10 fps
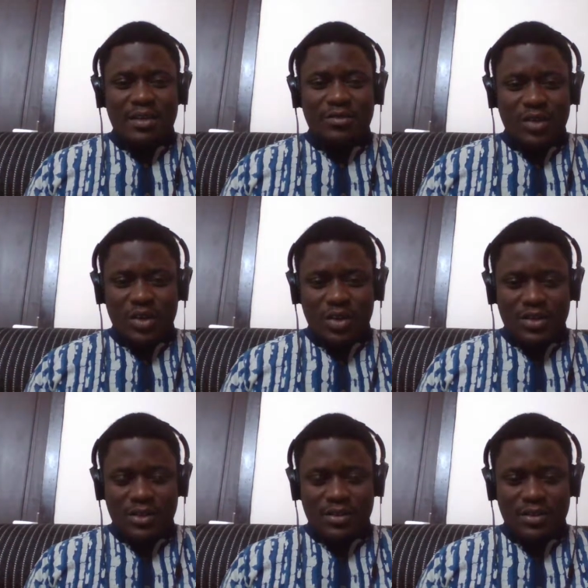and
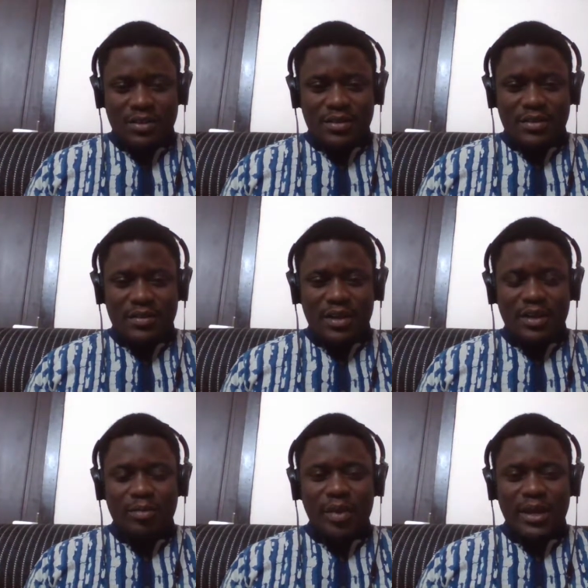forgotten,
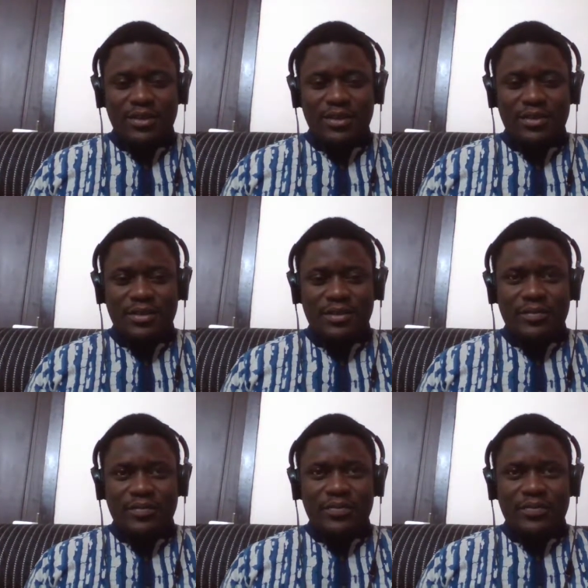and abandoned.